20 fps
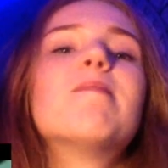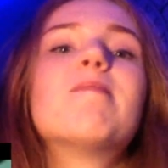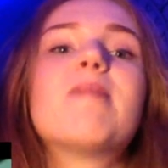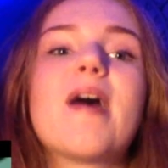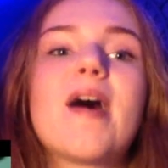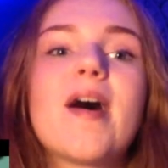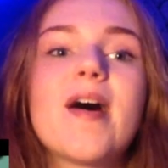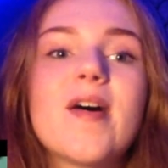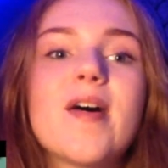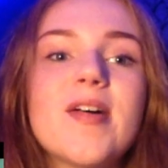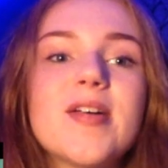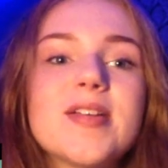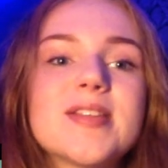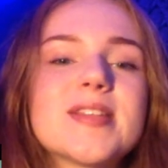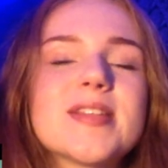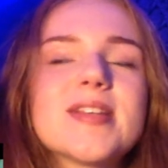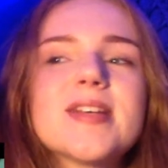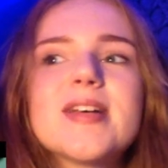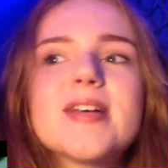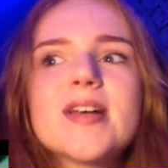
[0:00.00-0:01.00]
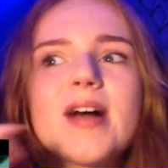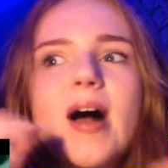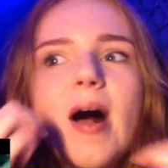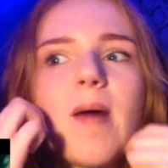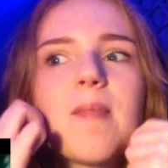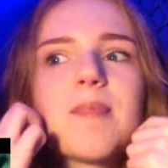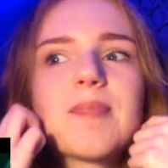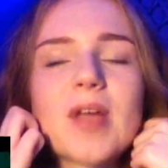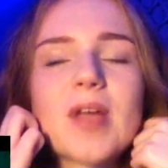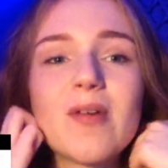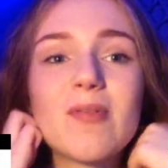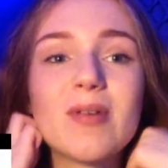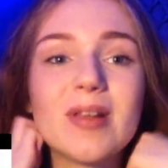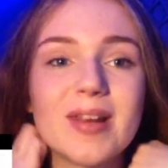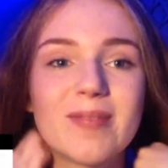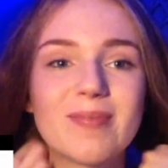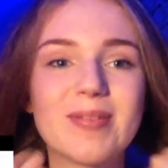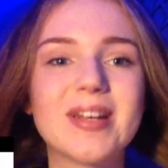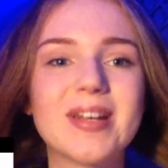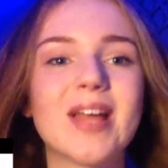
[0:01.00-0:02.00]
But I've
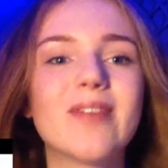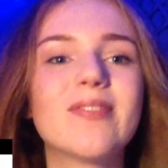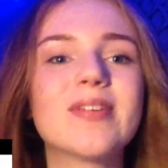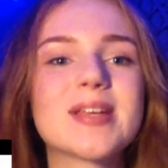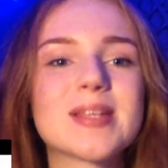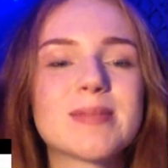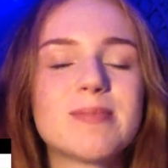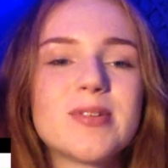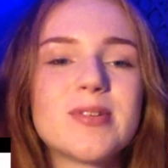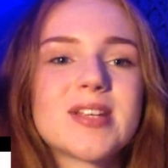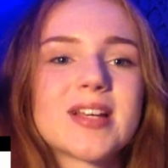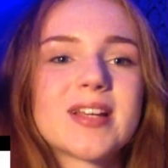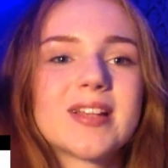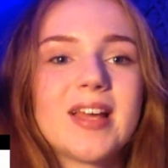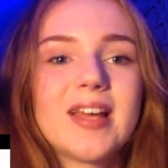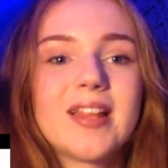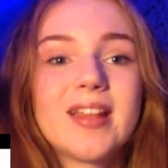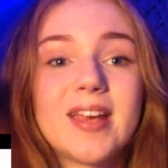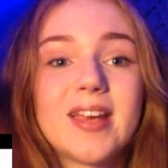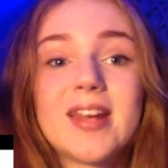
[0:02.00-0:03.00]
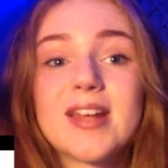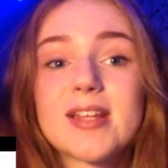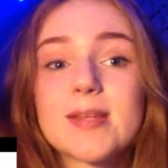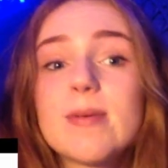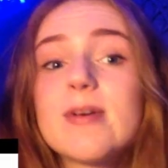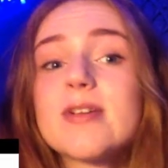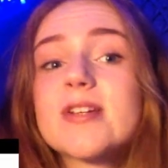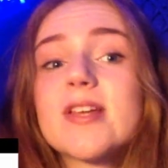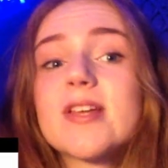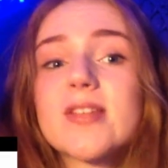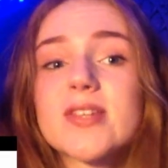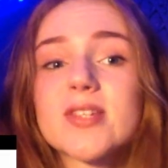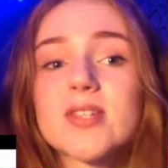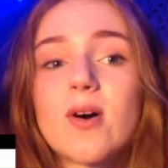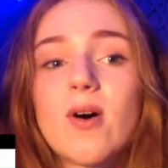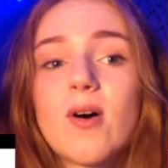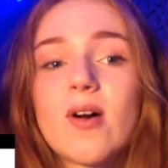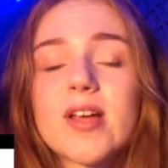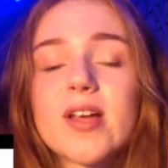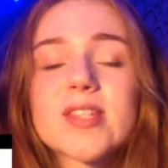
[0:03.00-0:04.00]
really been loving his music lately, and especially this
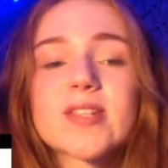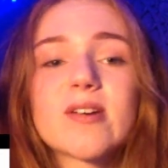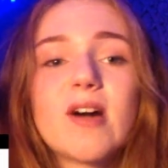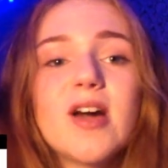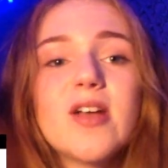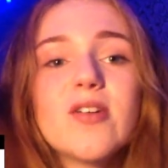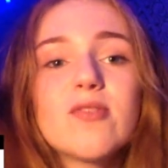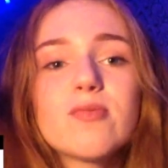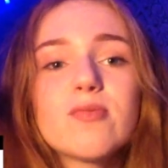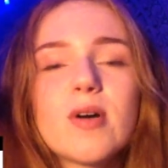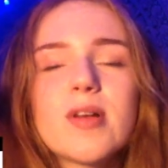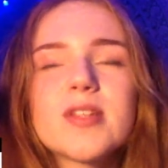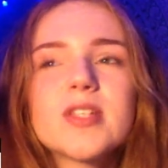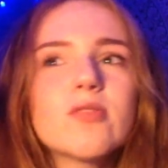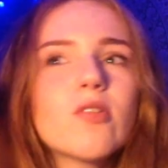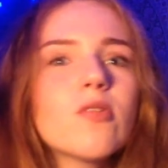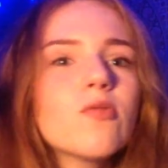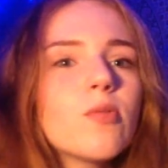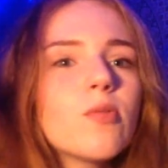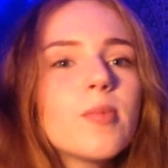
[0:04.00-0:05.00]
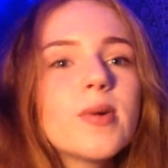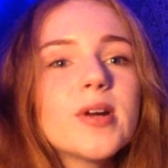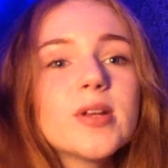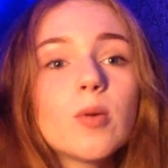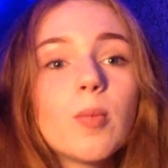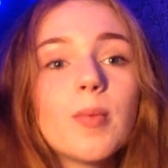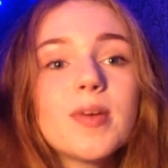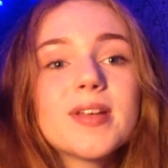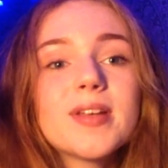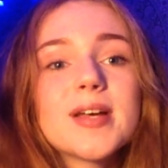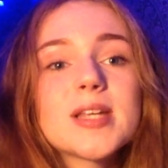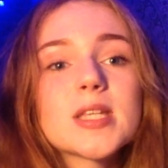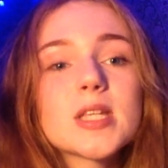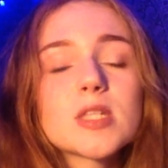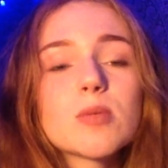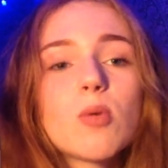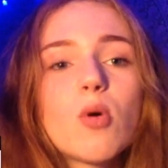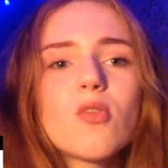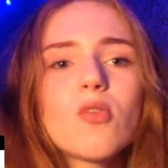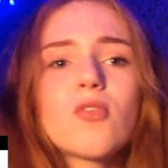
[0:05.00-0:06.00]
song. It's kind of different from what he normally does.
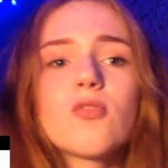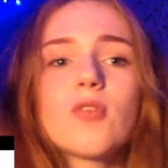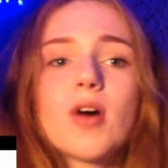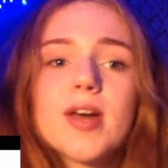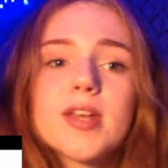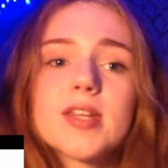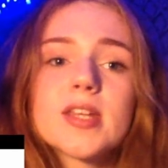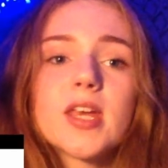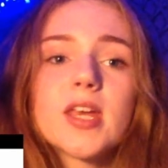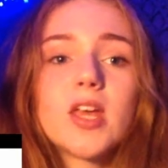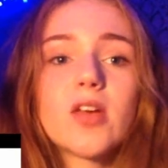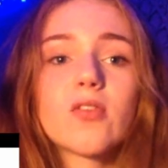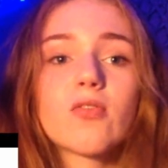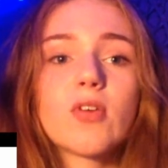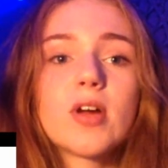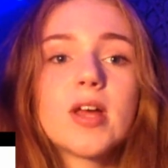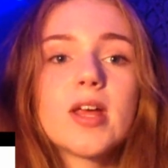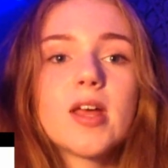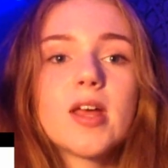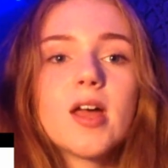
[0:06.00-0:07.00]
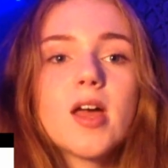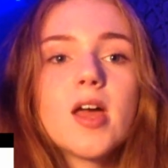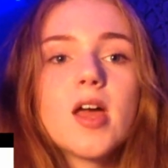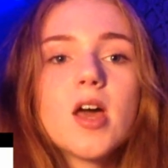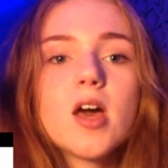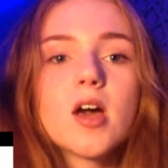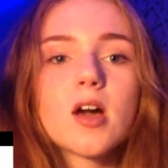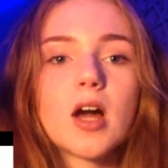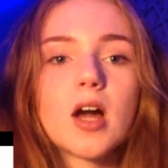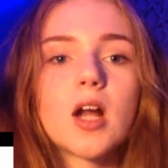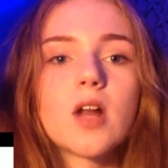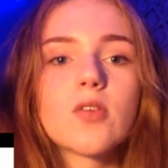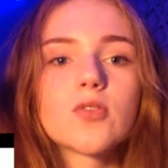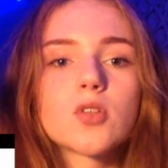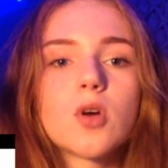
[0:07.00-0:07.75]
It's more of a fun, carefree kind of